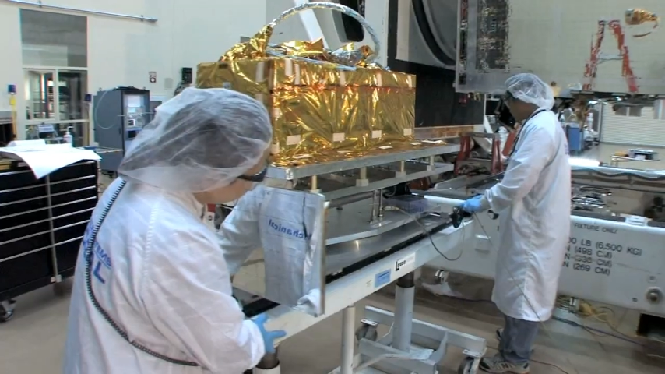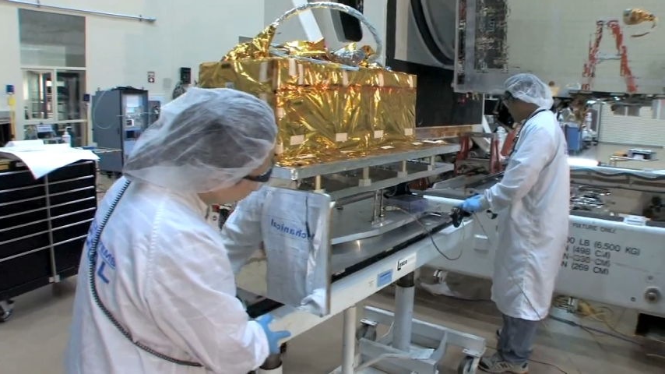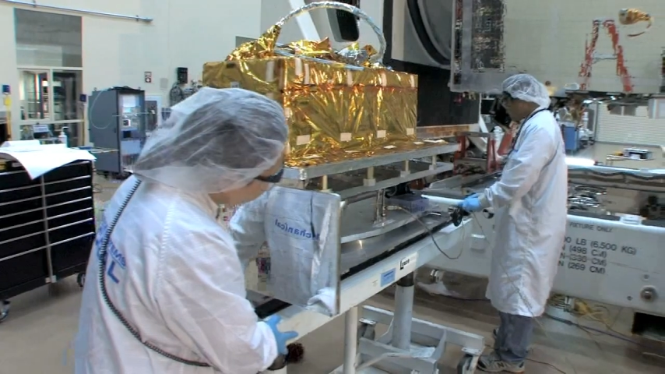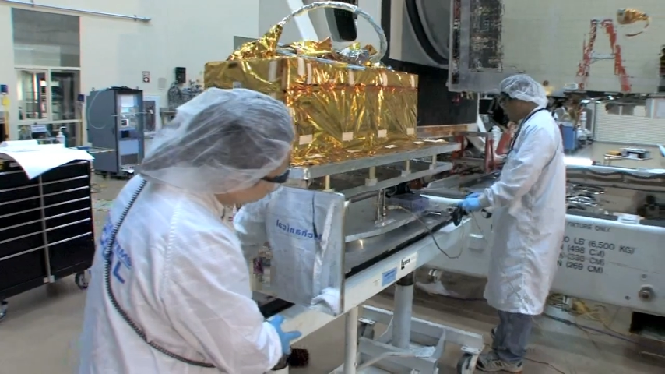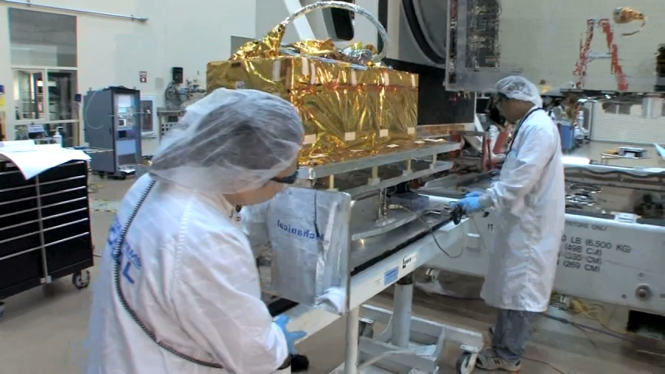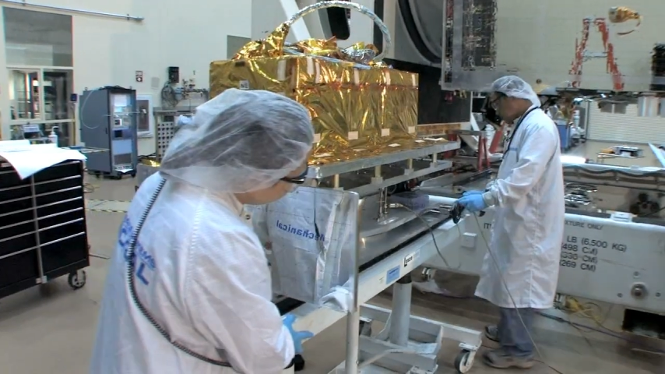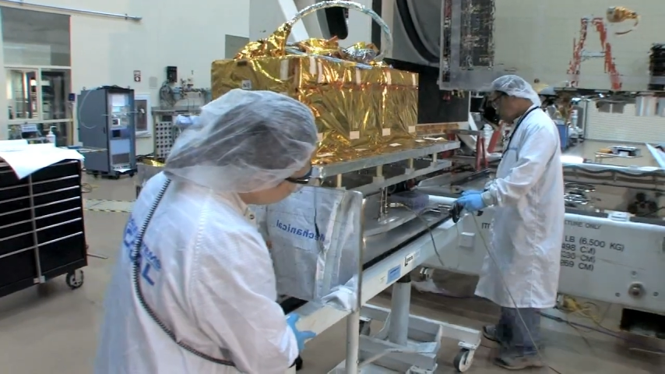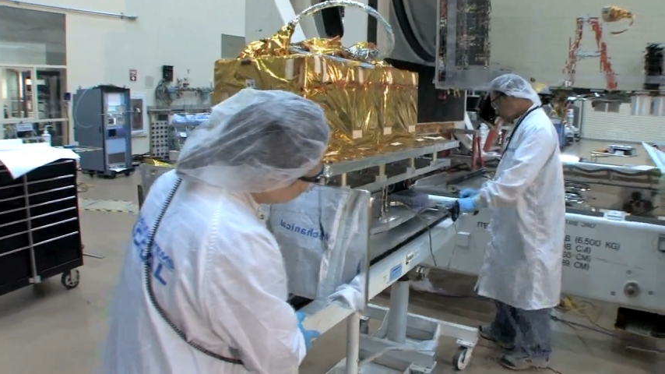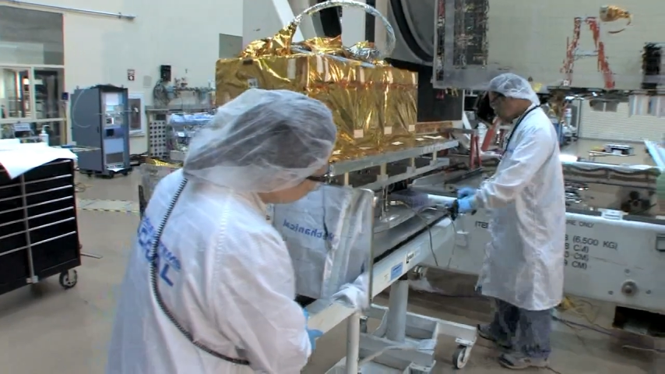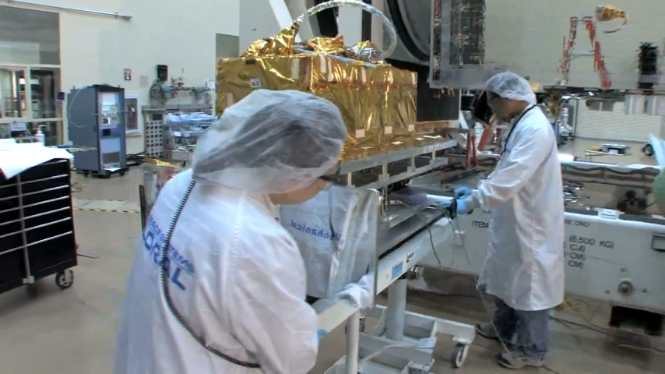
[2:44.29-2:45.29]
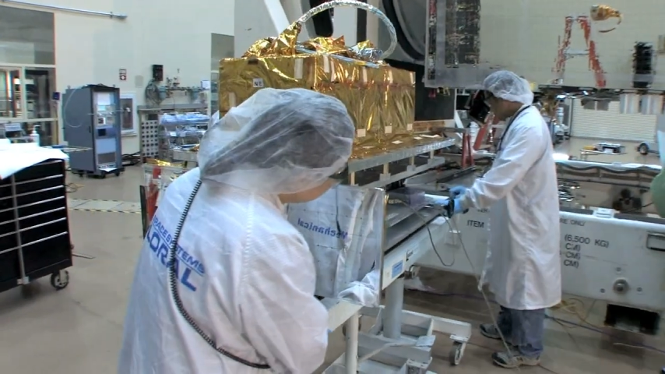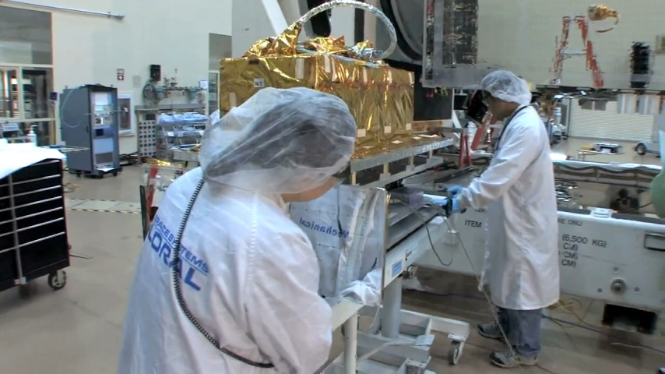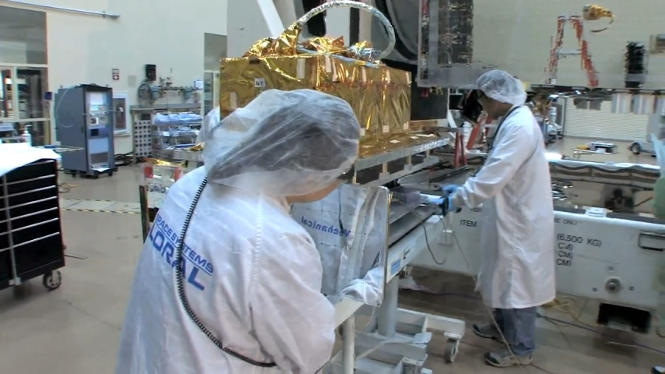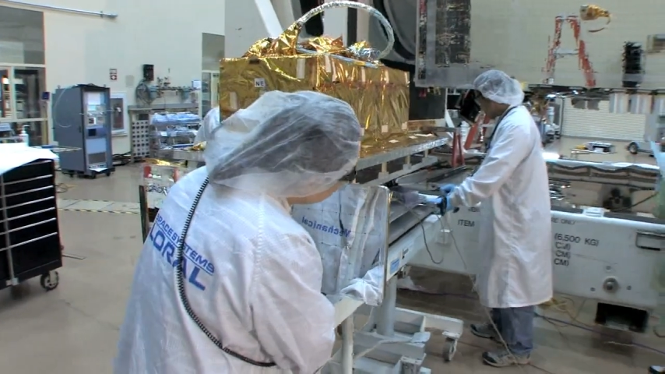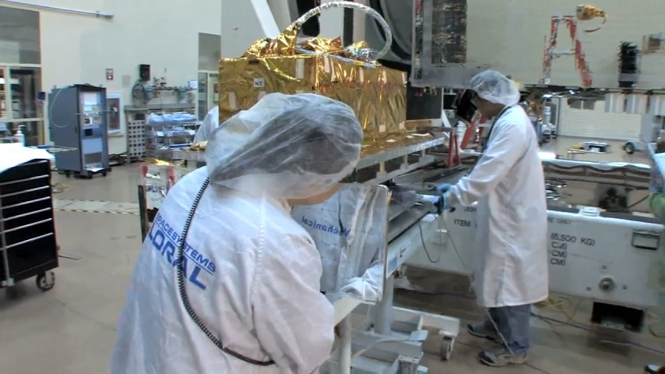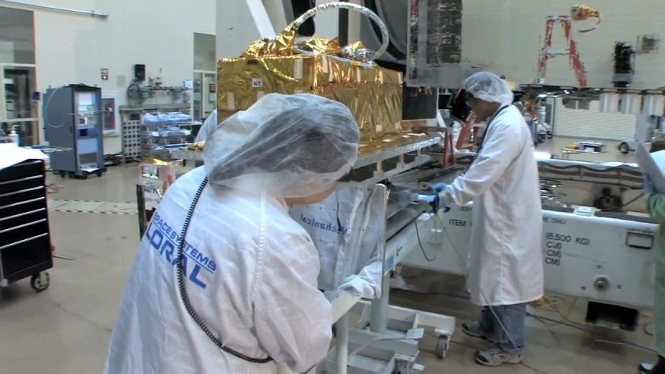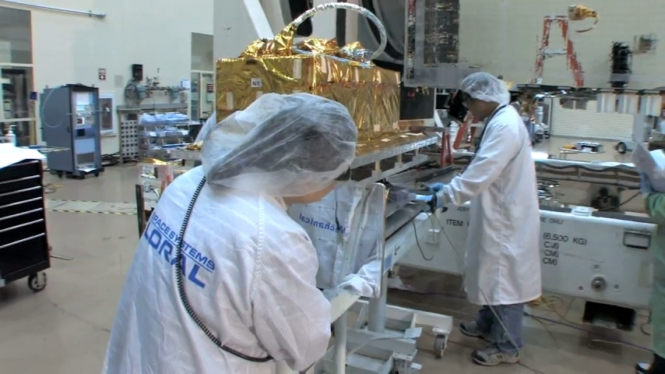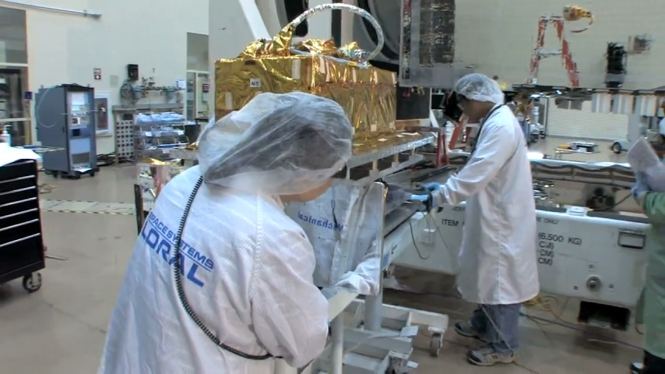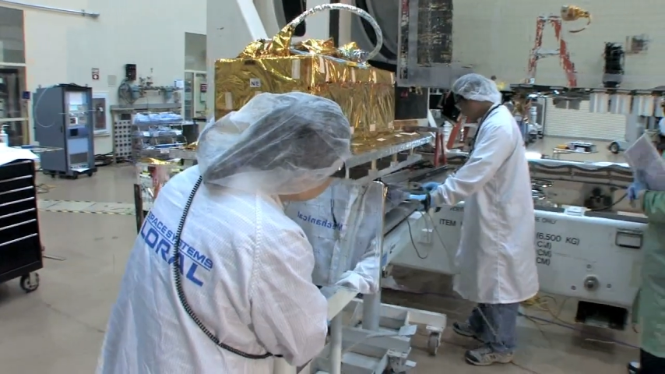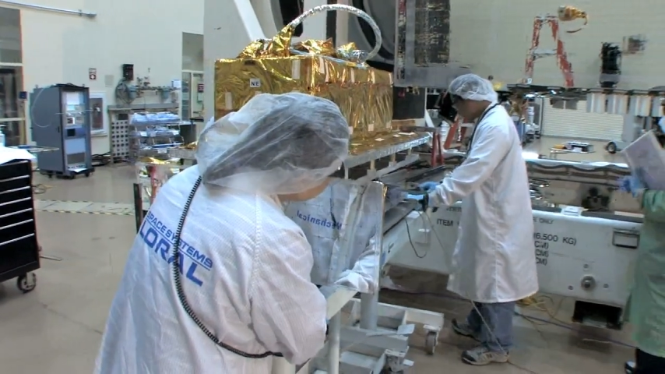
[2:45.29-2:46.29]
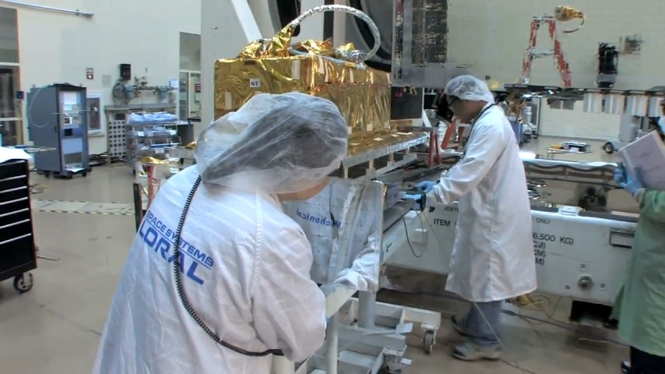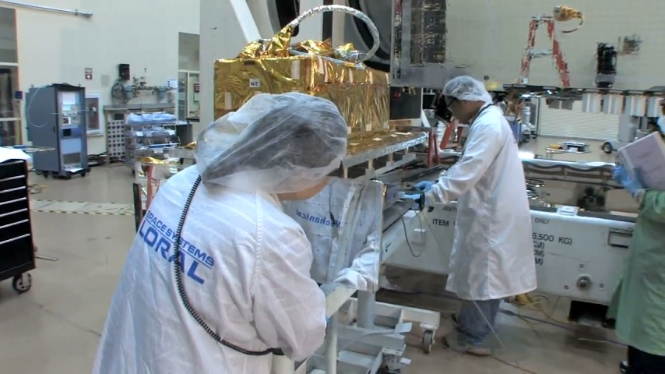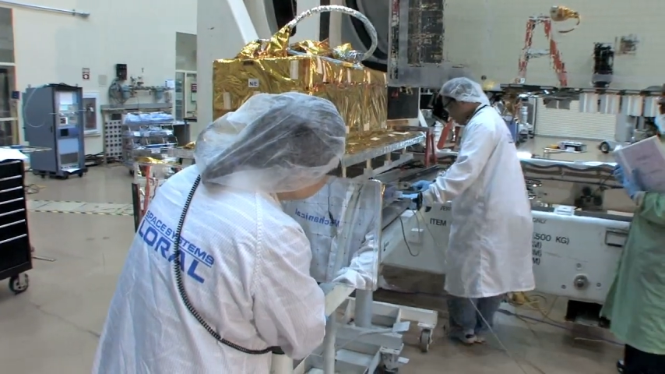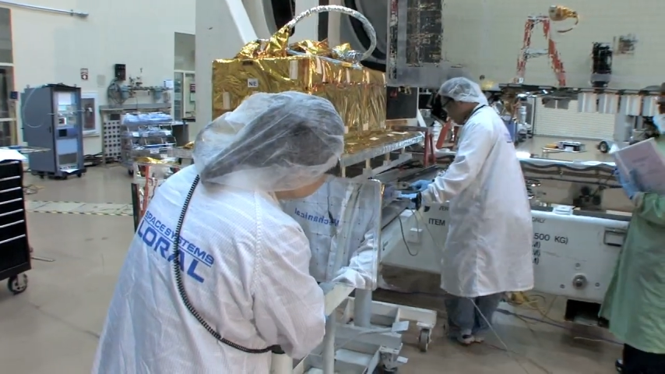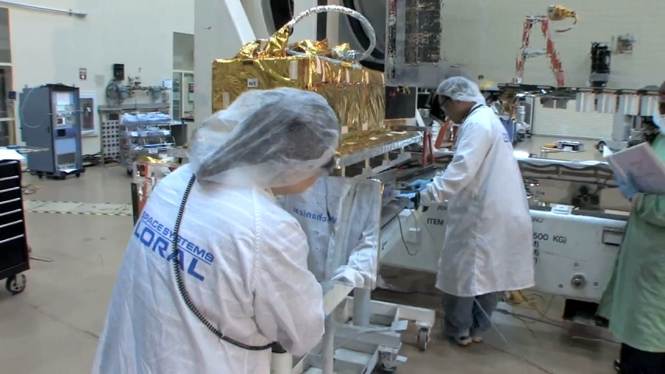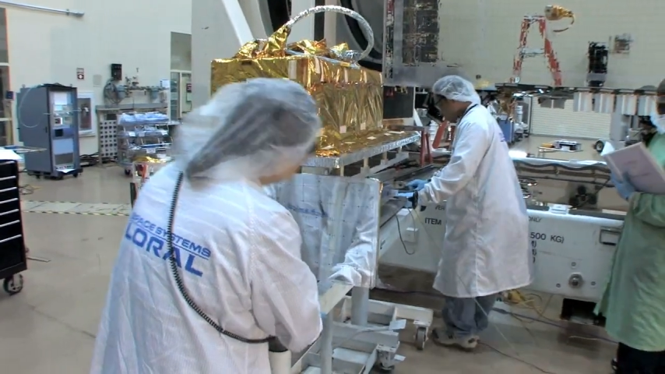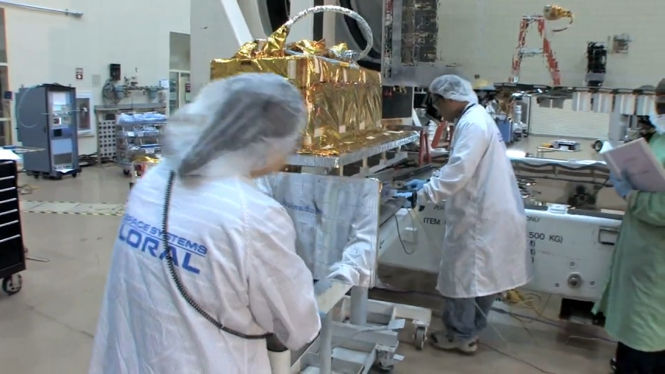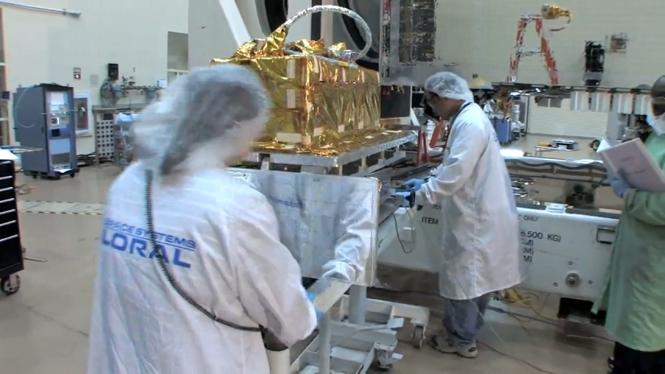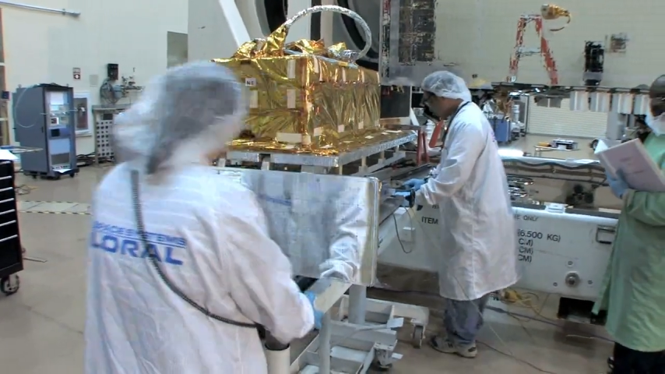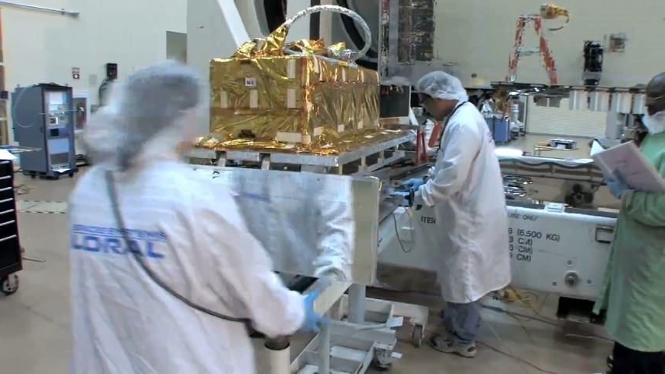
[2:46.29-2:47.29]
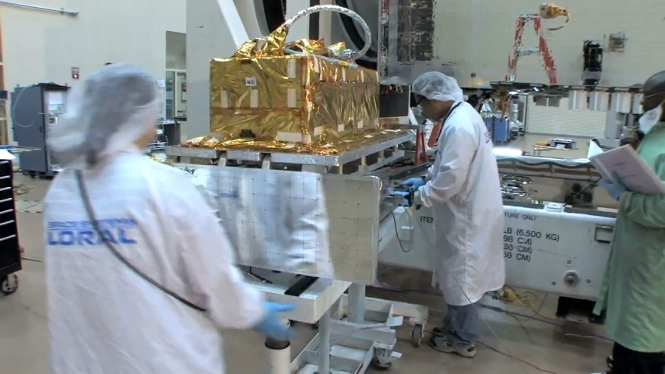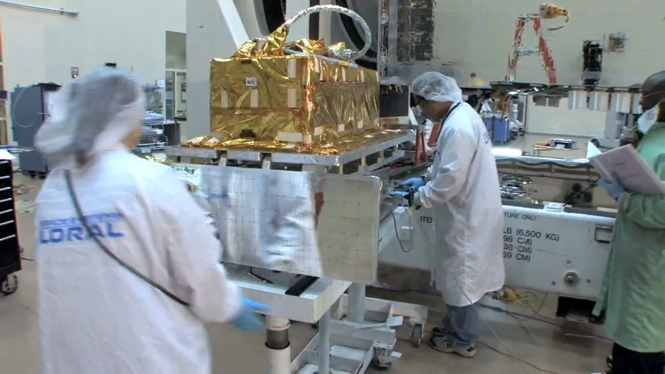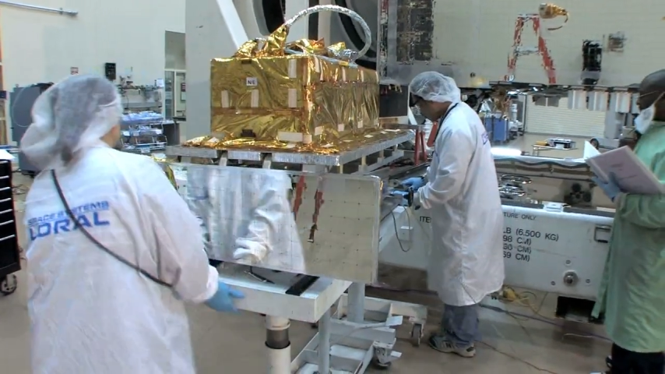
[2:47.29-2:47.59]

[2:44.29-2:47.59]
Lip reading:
[unreadable: no face in view]